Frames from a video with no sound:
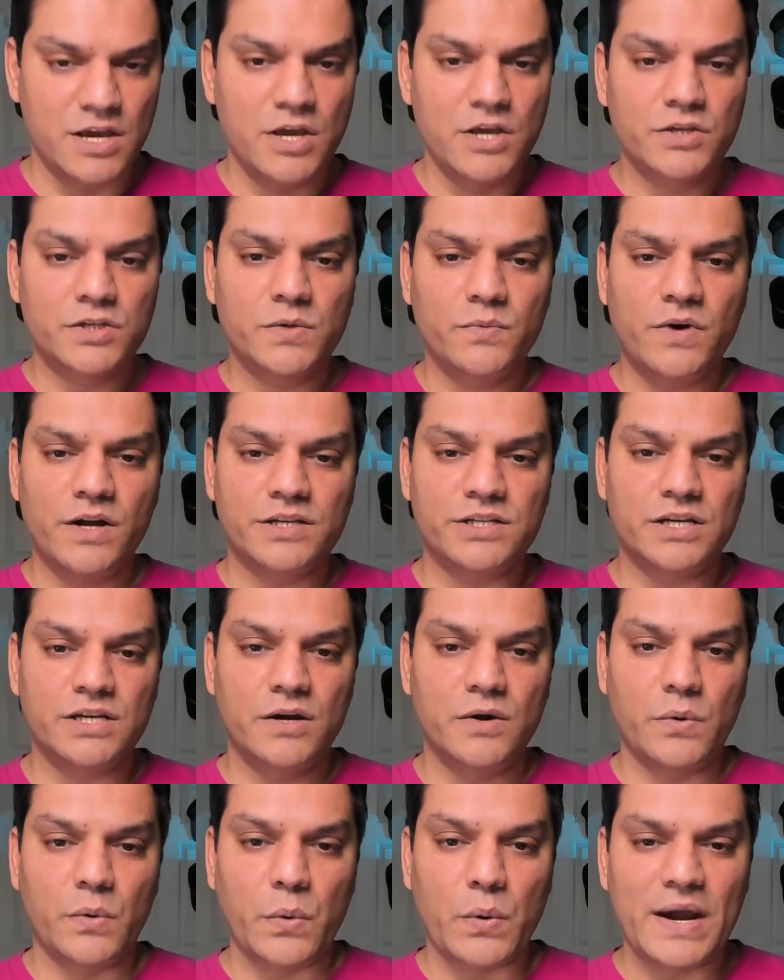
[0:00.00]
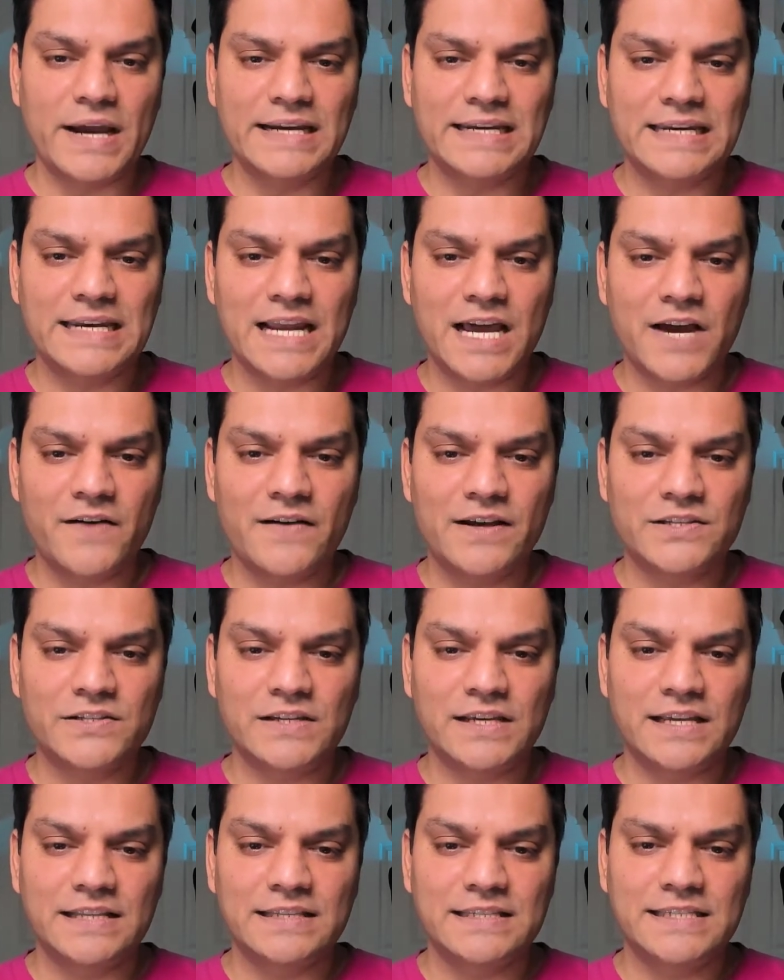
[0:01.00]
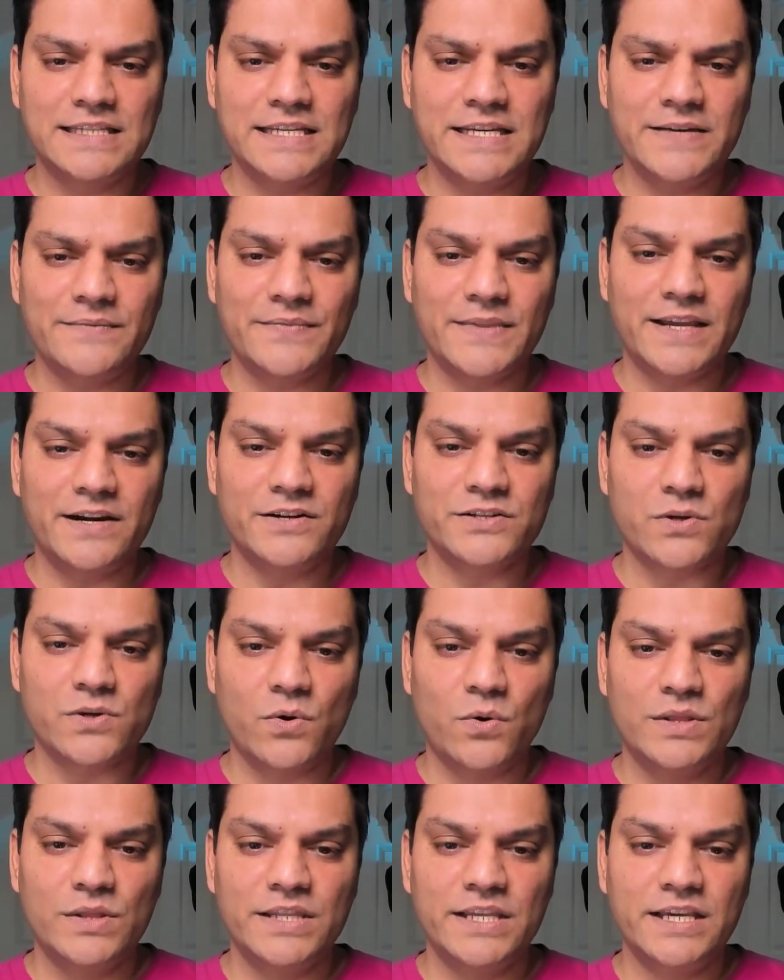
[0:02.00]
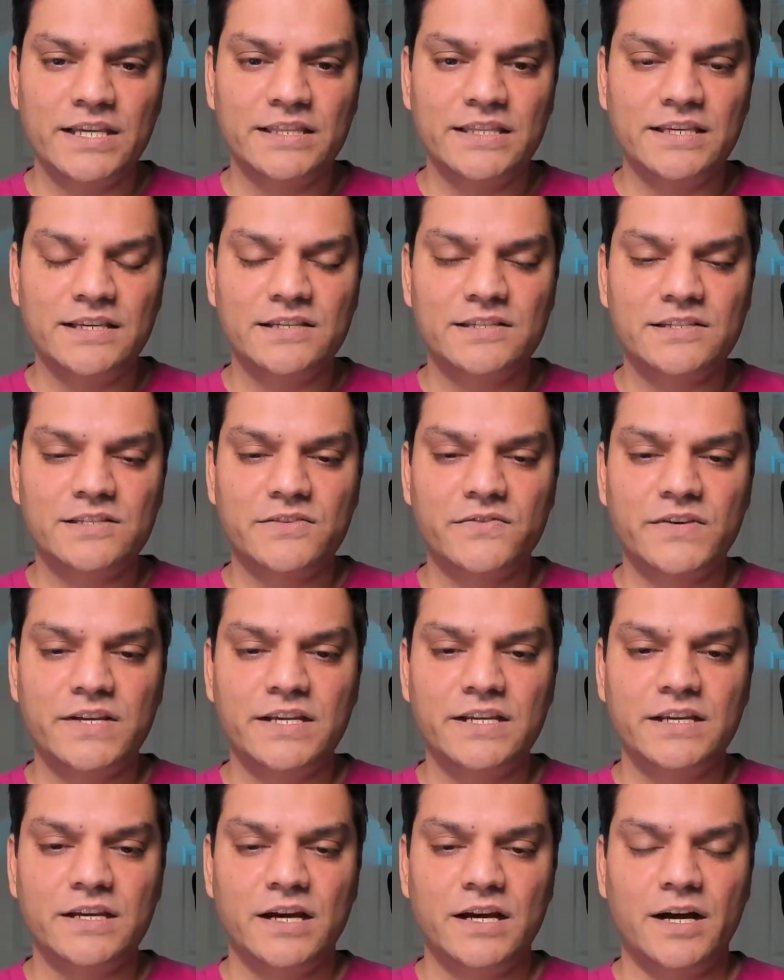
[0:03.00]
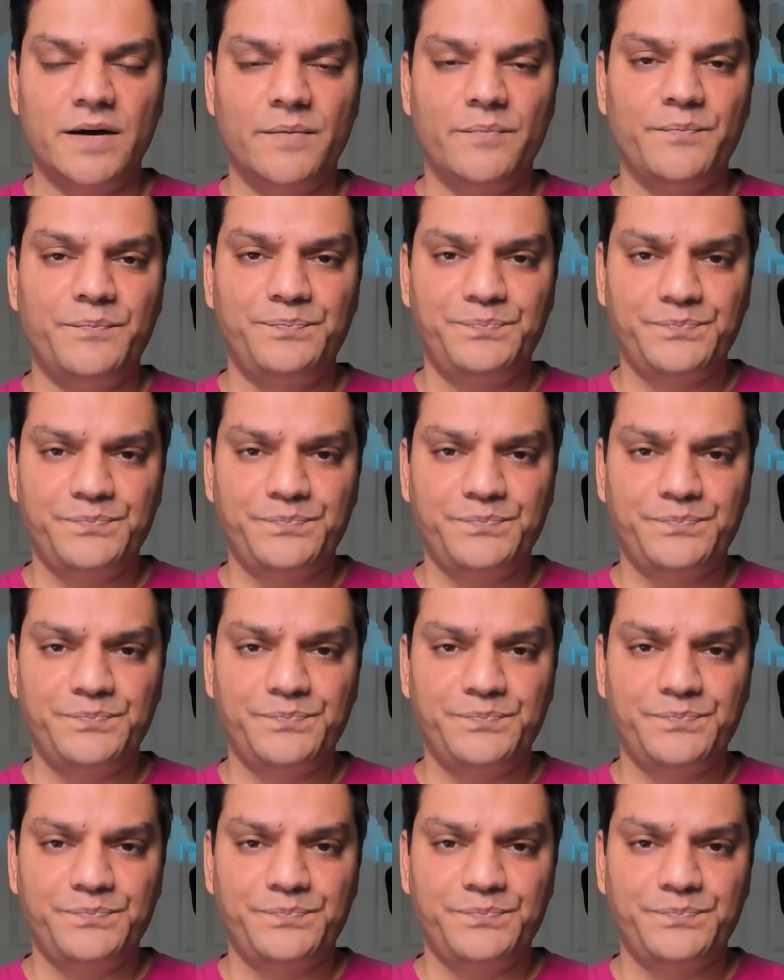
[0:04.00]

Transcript: So watch, right now, as you can see, there is only these three um,